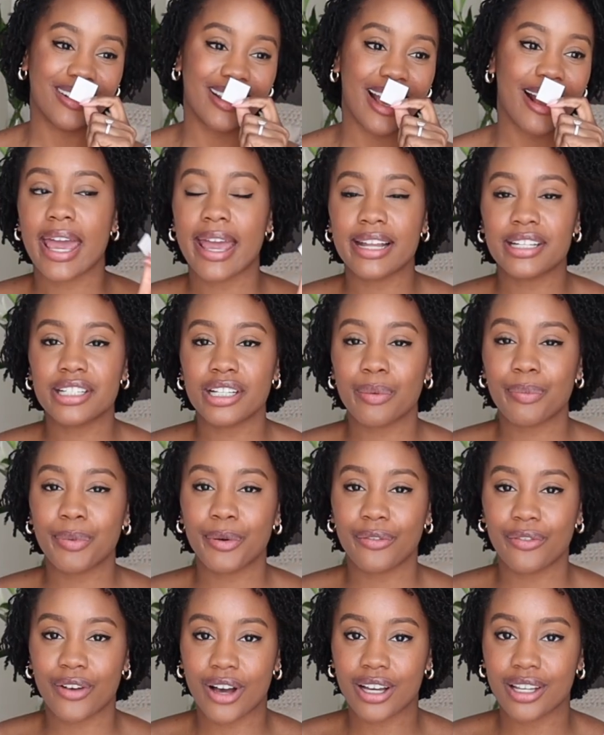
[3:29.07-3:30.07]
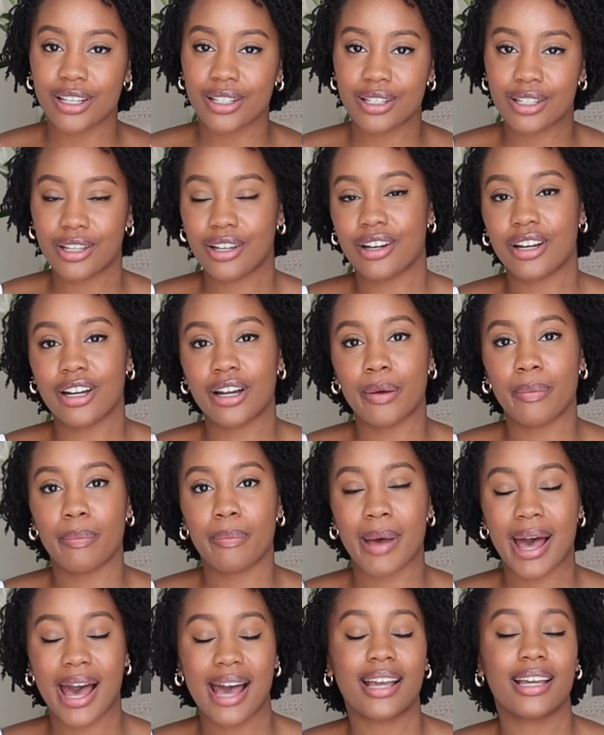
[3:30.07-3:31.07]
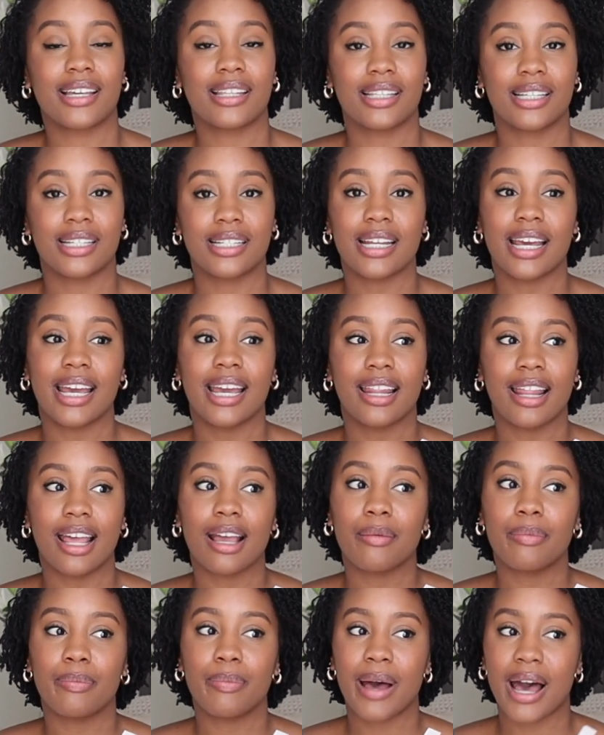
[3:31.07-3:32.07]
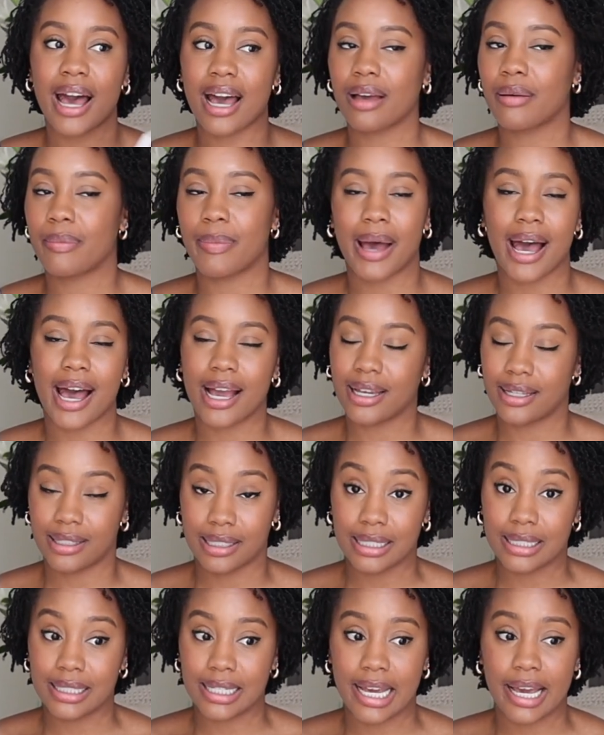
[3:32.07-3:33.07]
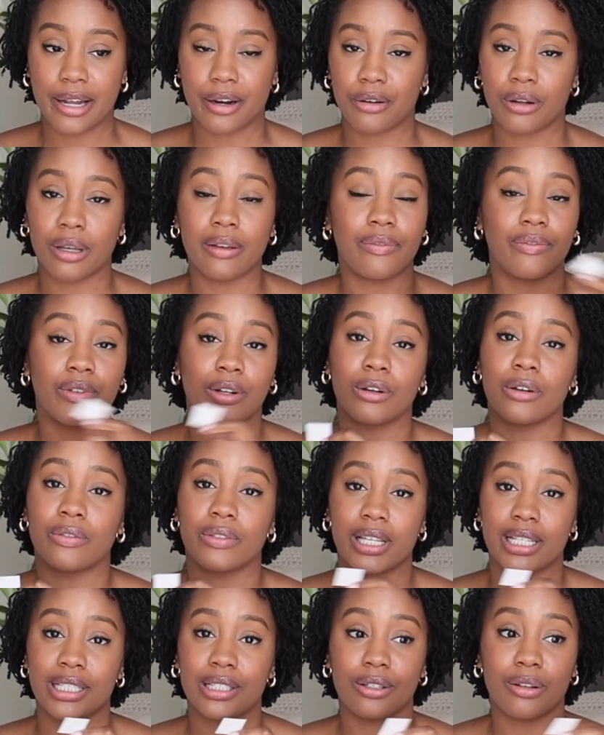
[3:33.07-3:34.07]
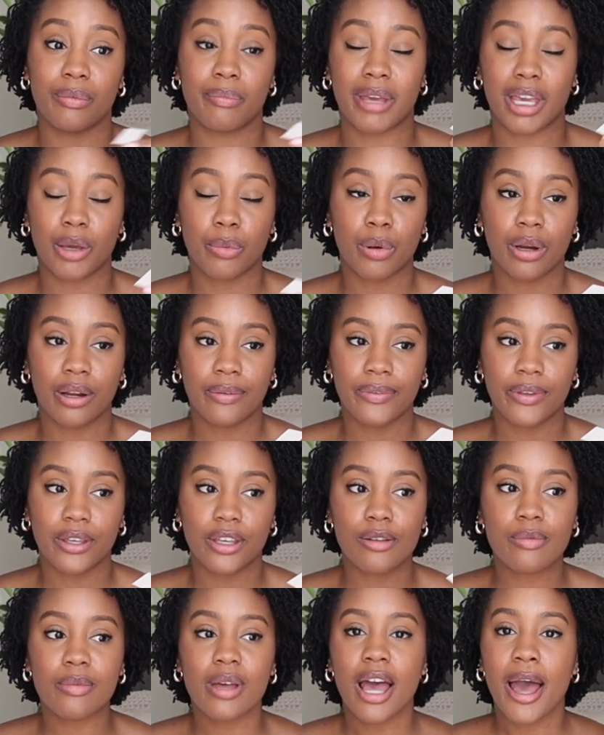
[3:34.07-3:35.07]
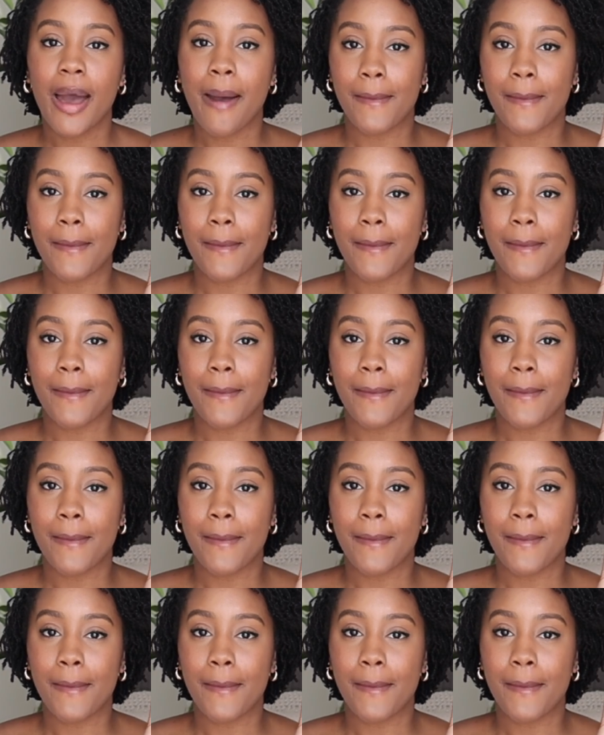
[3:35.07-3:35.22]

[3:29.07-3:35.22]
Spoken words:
Like Agent Provocateur back in the day, like back in the day, I don't even know if they still make perfume,